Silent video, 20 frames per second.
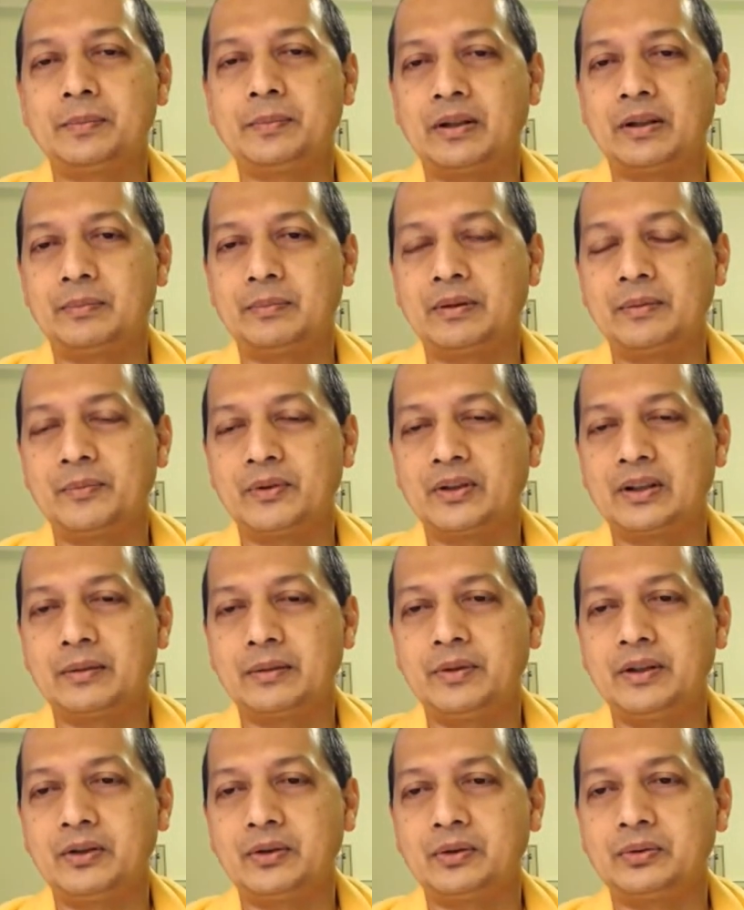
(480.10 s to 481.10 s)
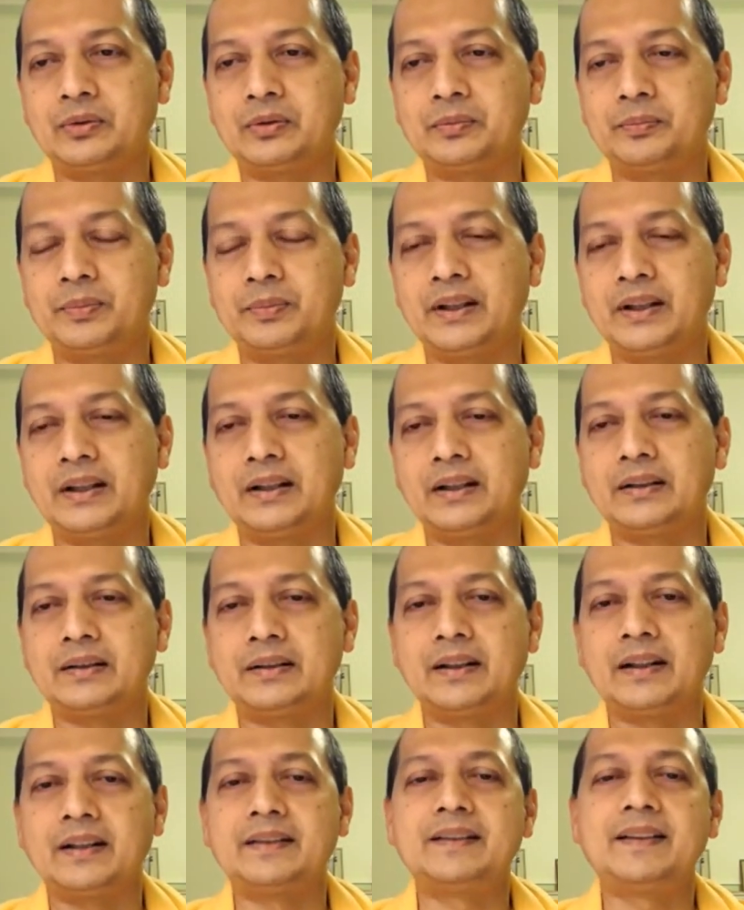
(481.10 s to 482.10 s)
problems come into play,
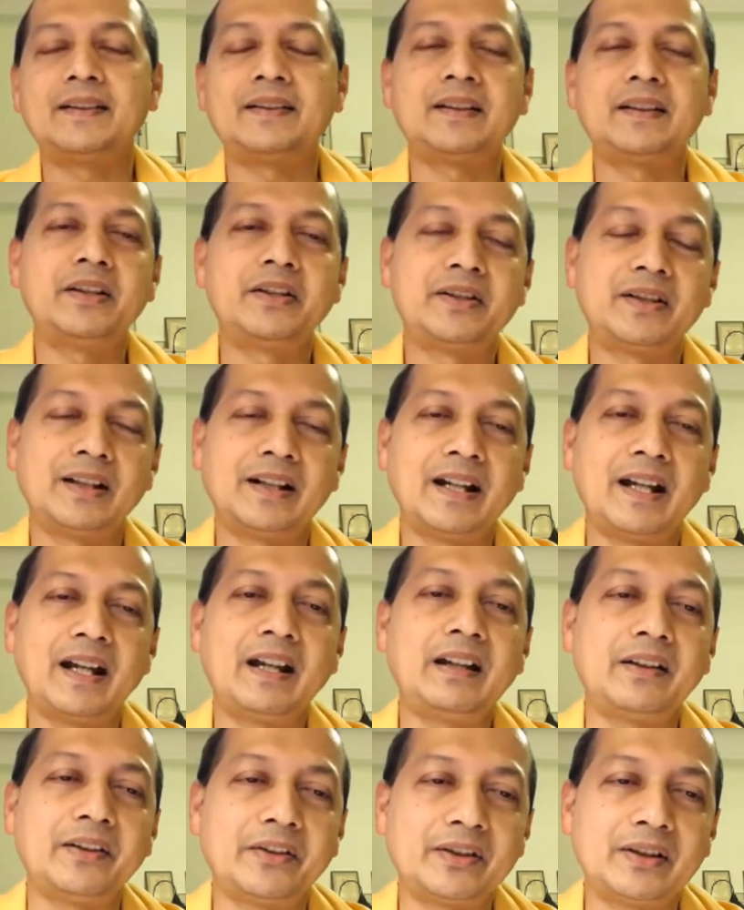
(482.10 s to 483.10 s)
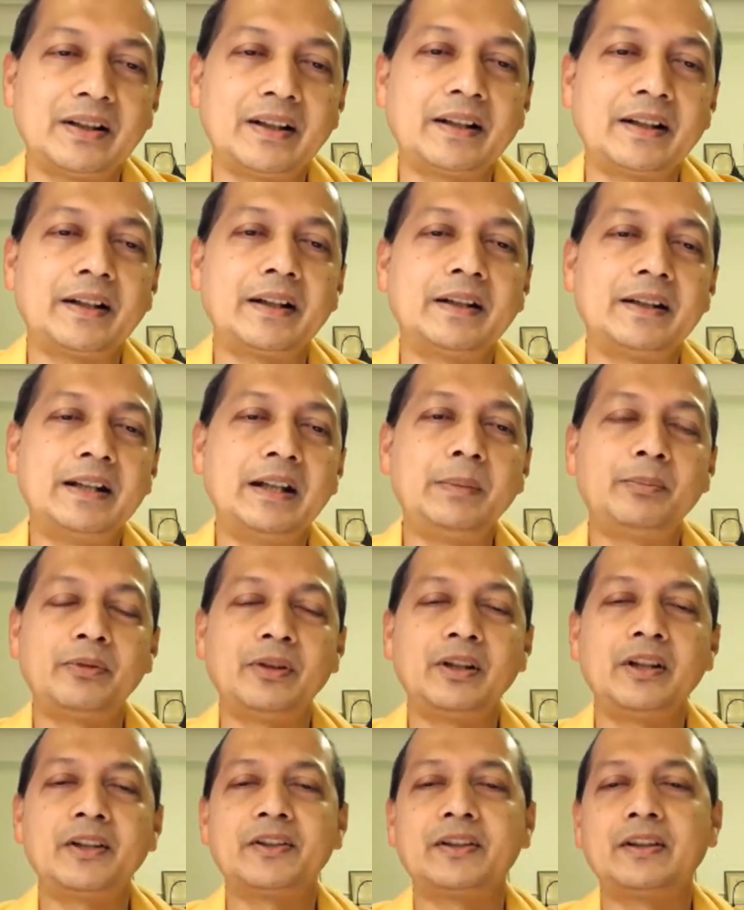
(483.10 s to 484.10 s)
existential angst, like a deep
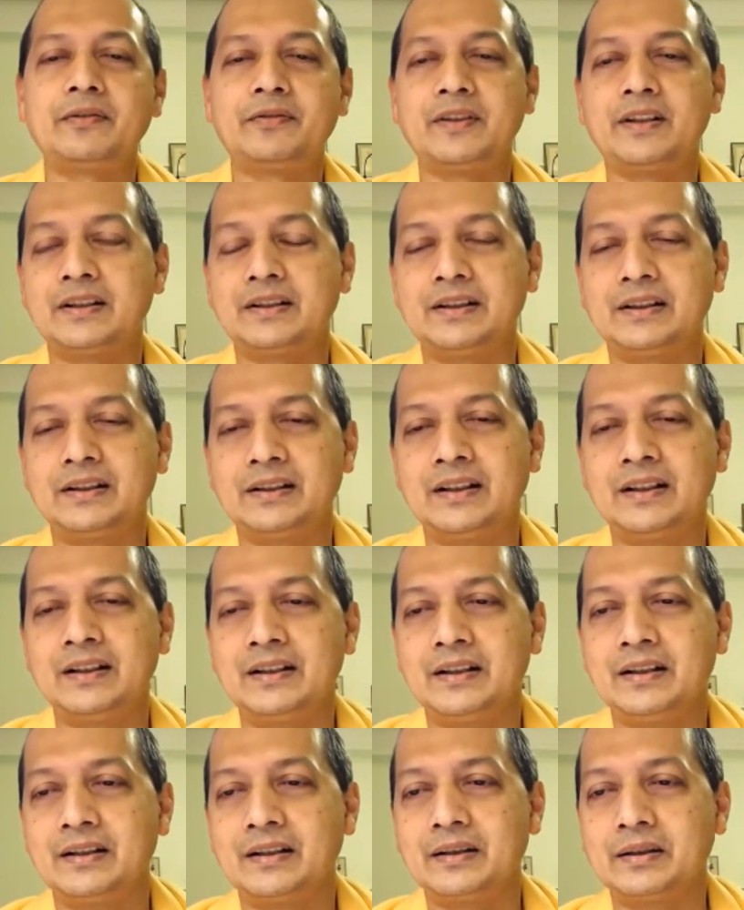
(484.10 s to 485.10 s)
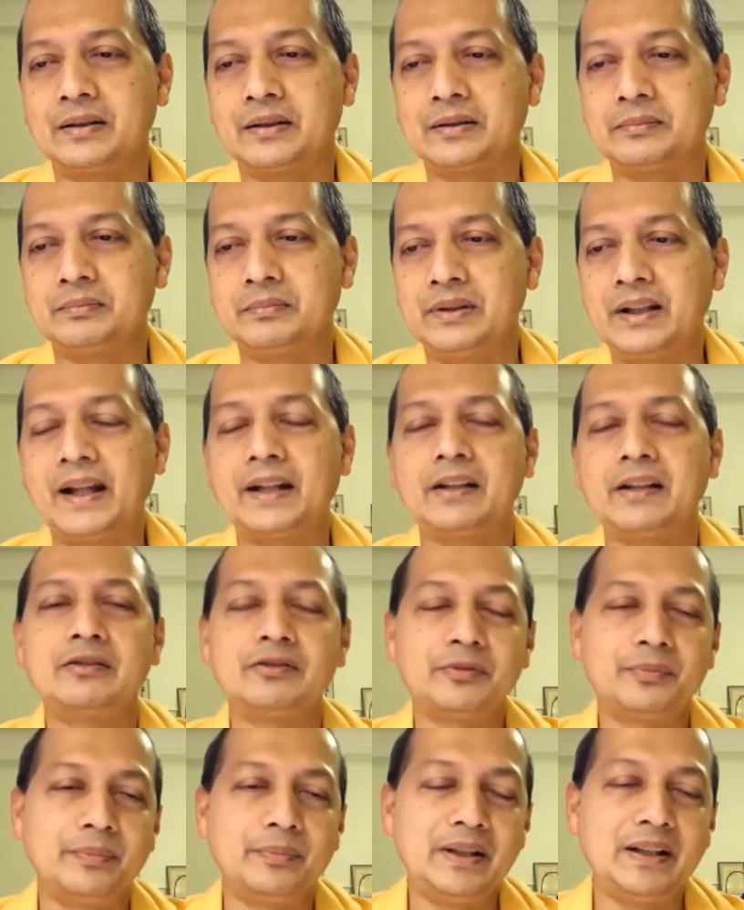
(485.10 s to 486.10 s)
philosophical lack
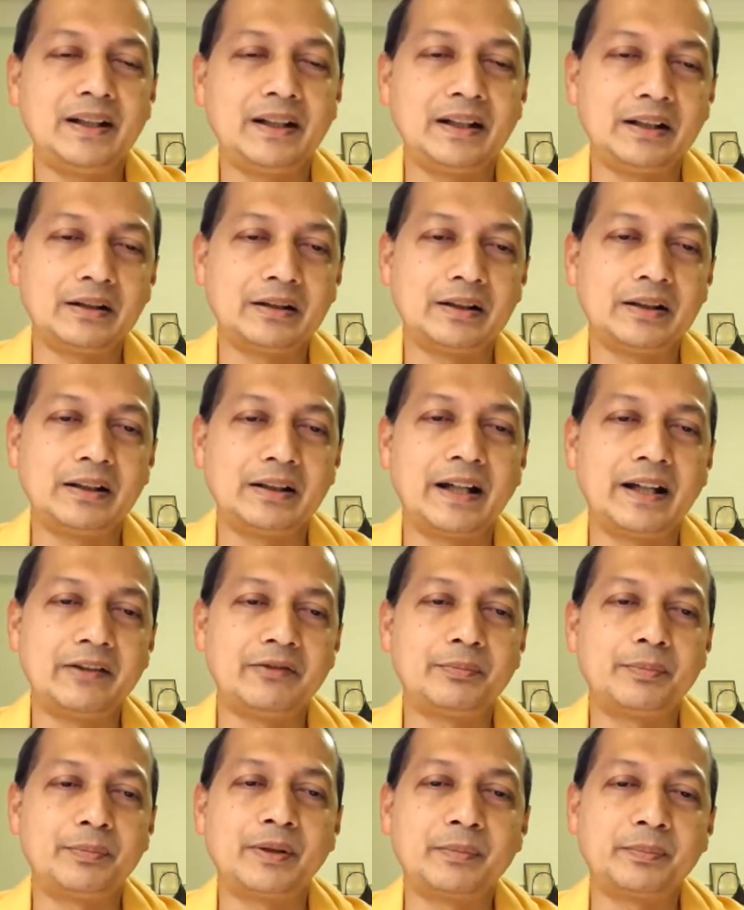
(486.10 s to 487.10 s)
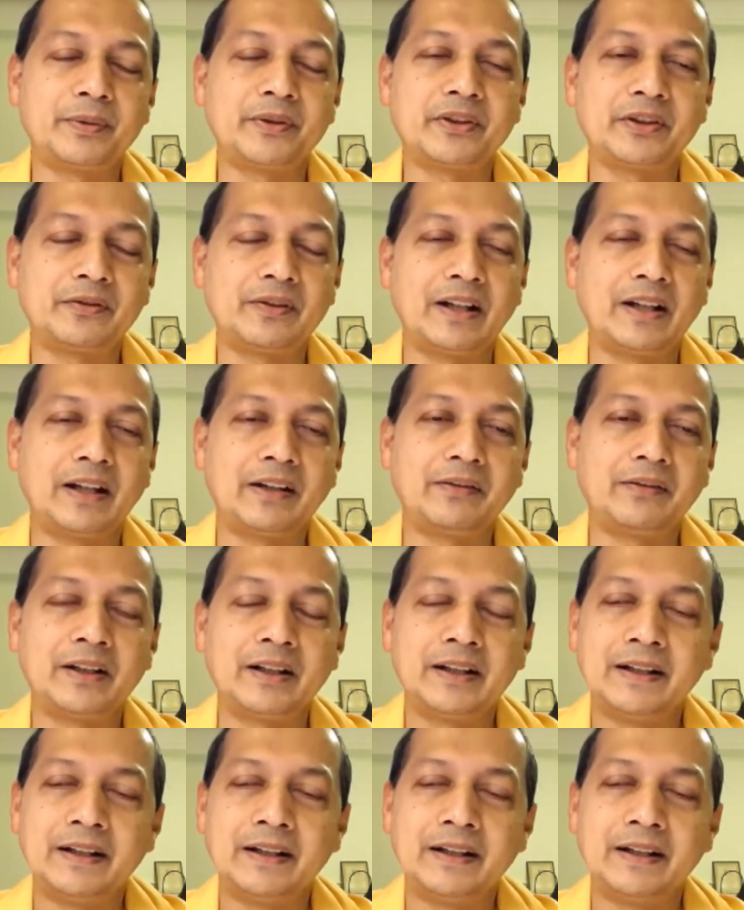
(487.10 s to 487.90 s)
of meaning in life, purpose of life.